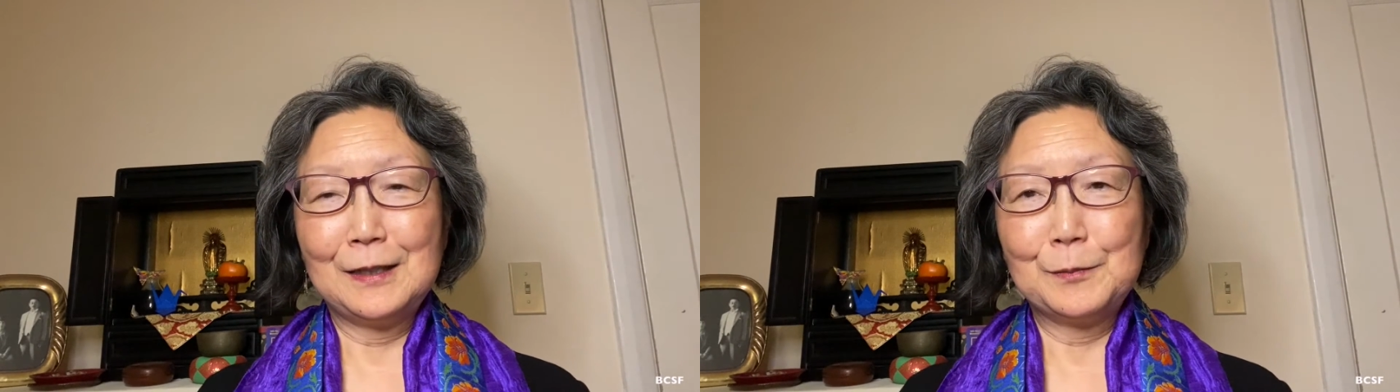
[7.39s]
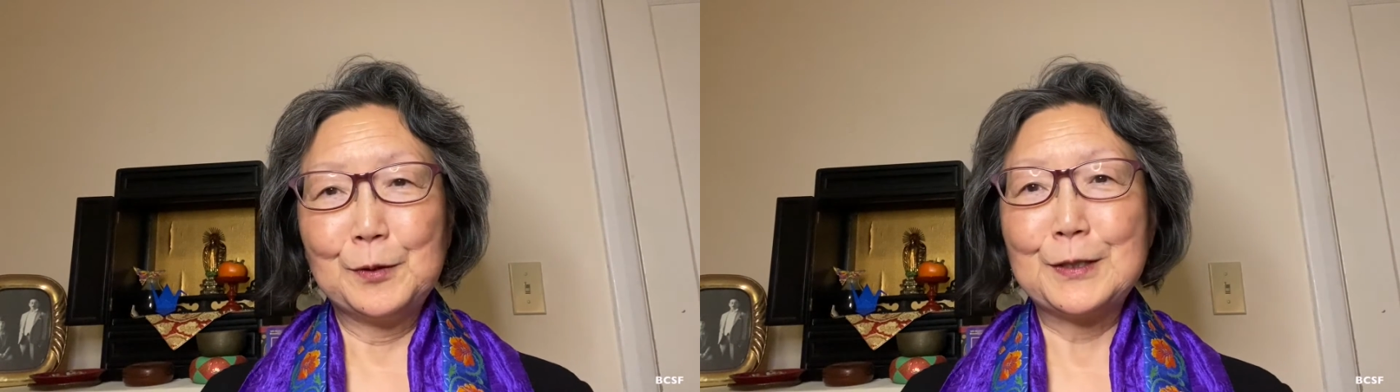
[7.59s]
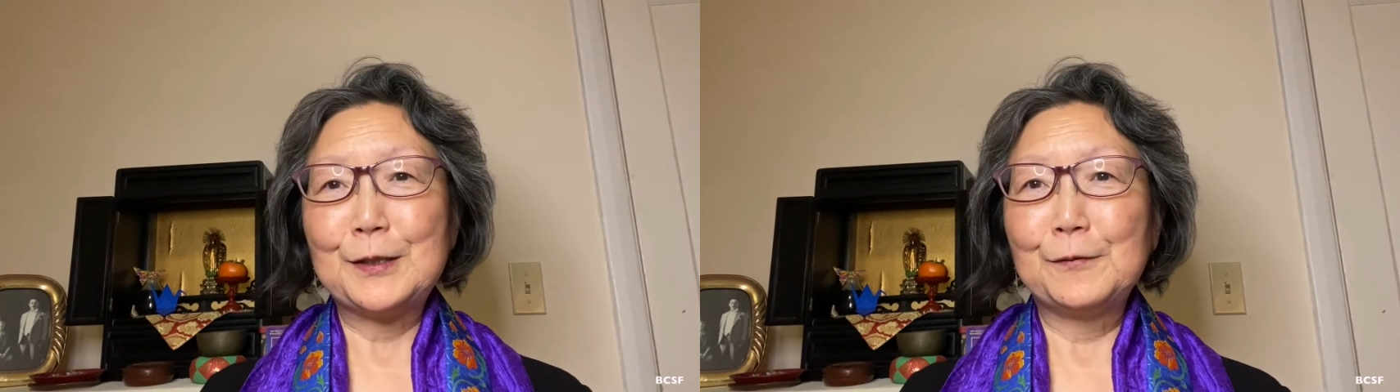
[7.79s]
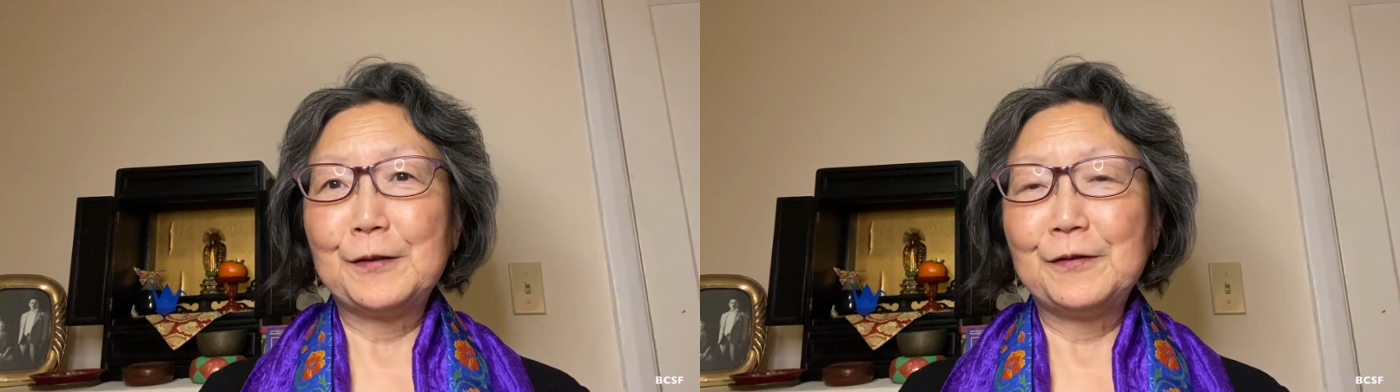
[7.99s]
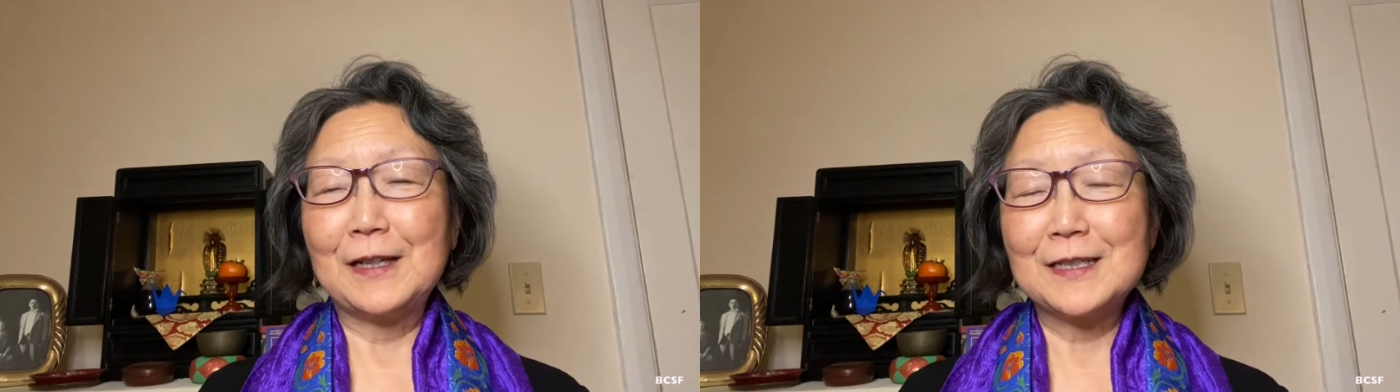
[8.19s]
personal
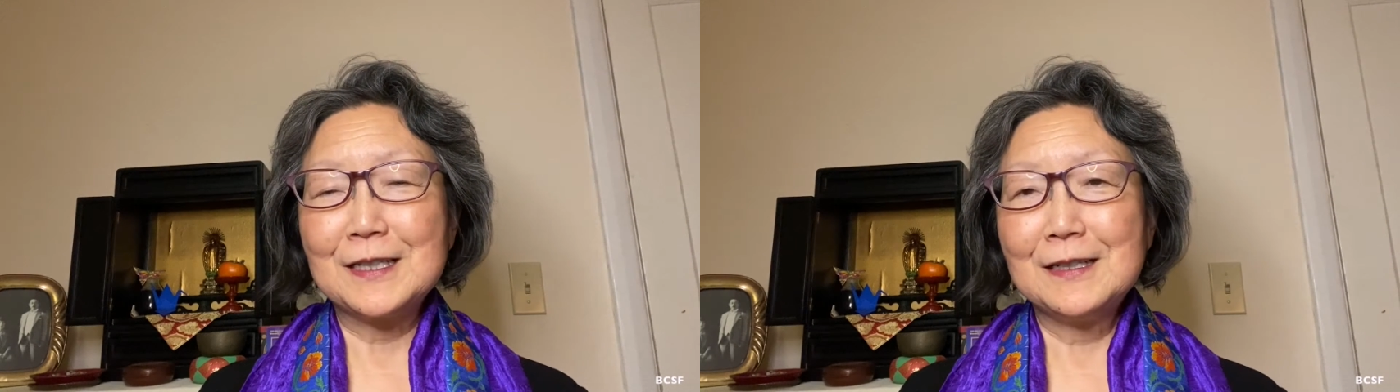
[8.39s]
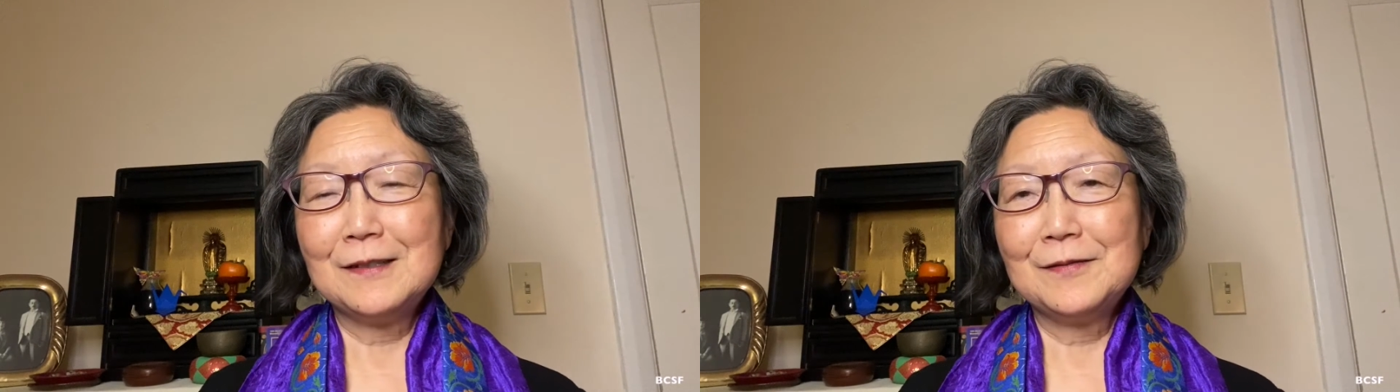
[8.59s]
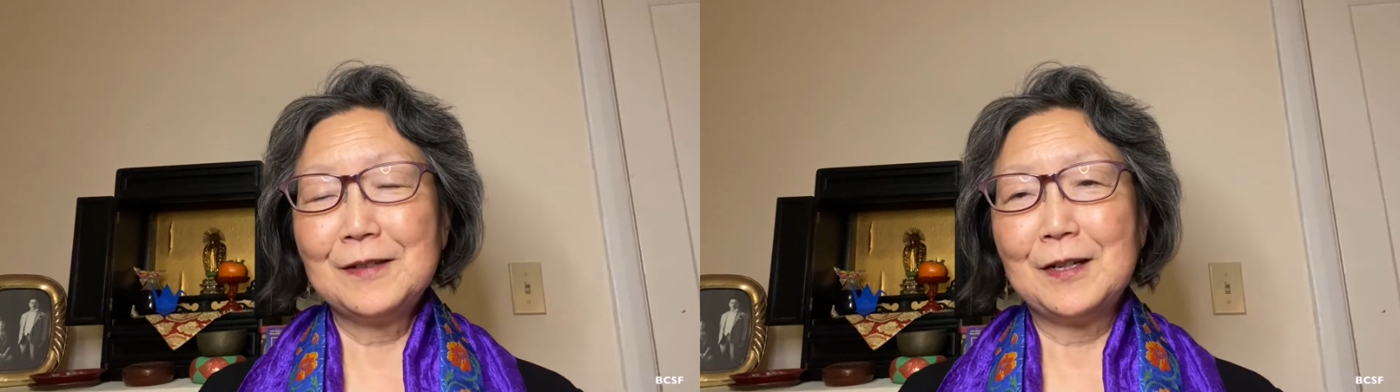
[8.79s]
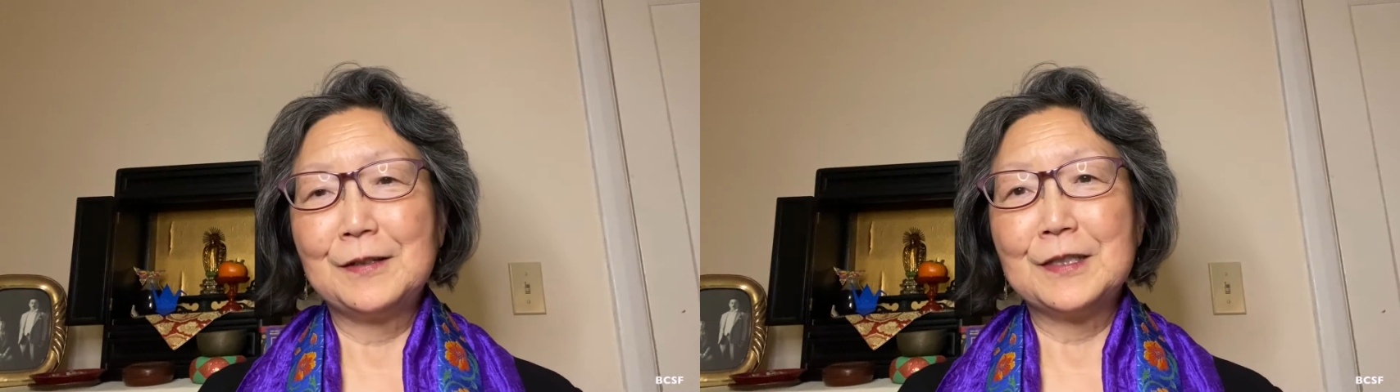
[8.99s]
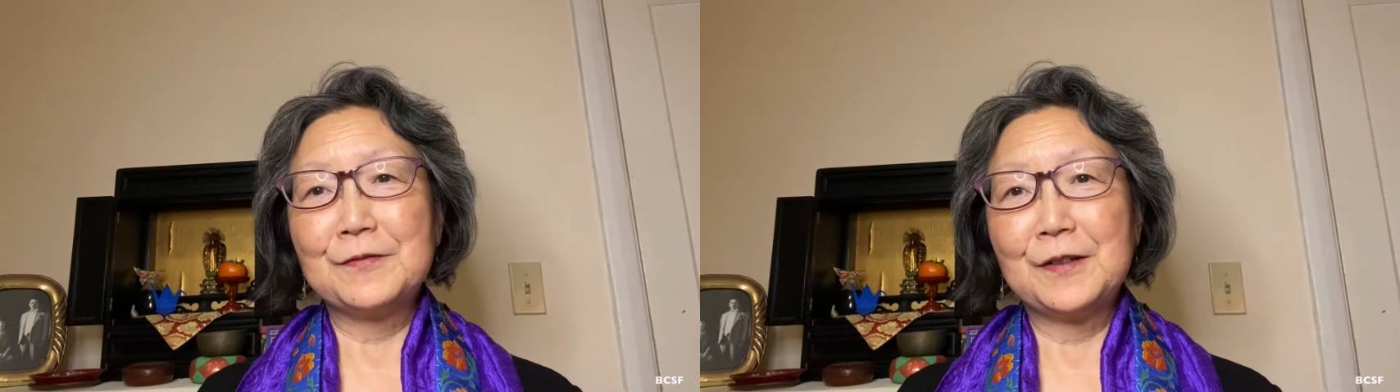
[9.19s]
reflection on
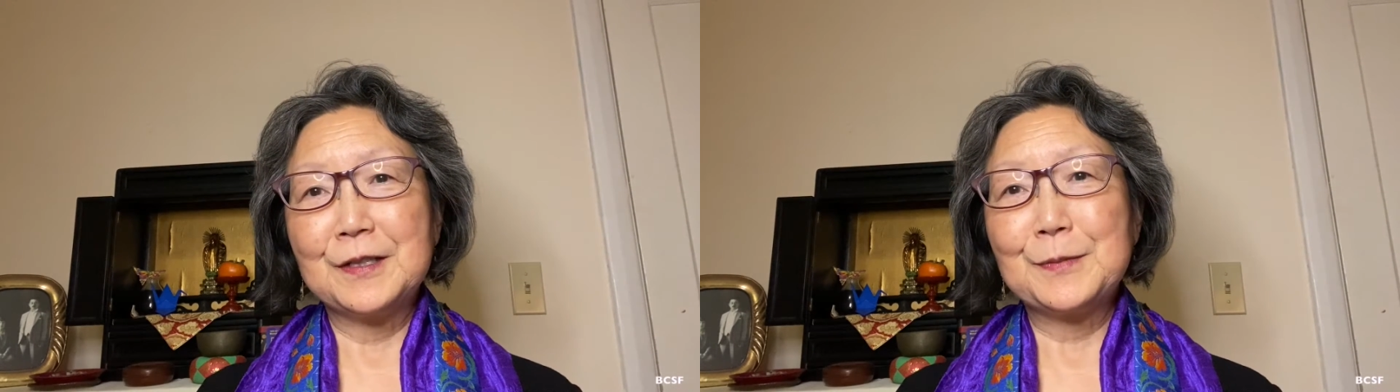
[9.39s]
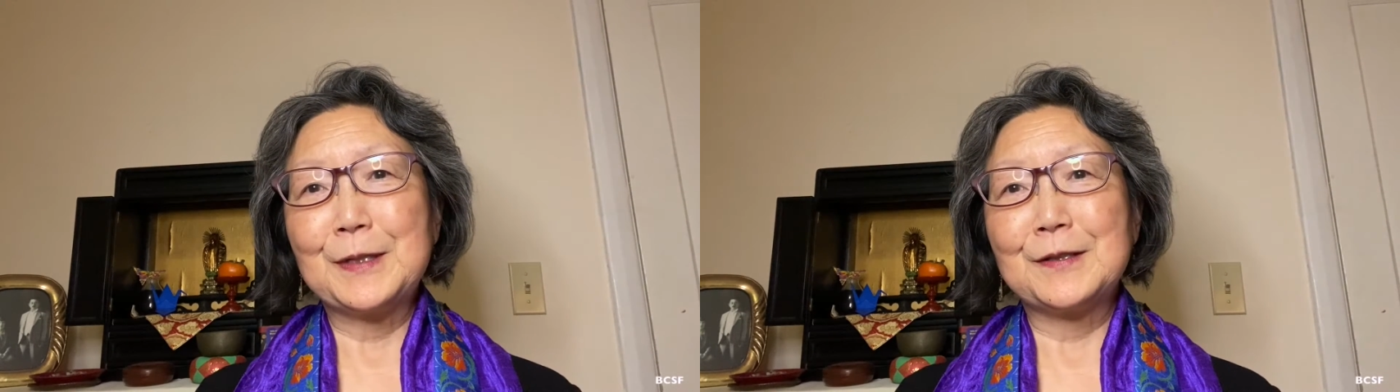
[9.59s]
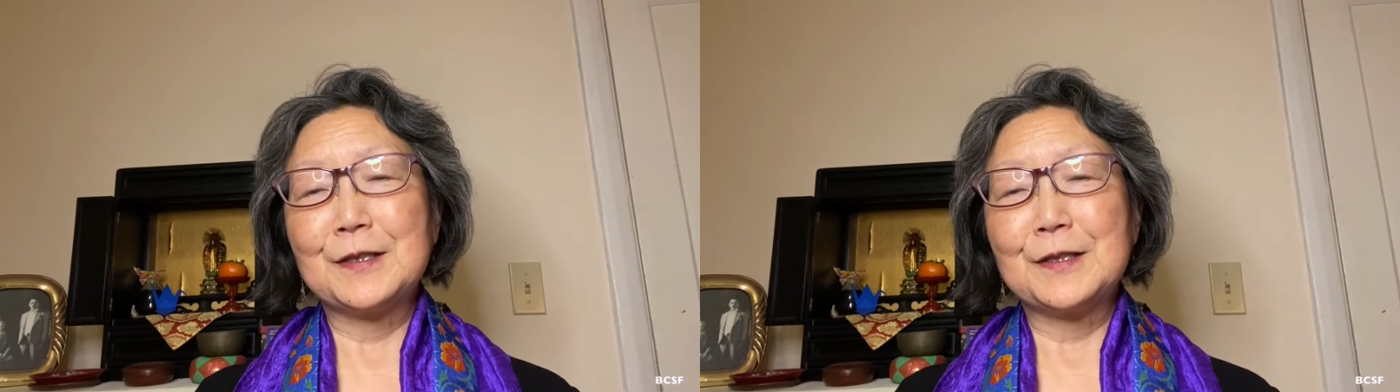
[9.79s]
this very special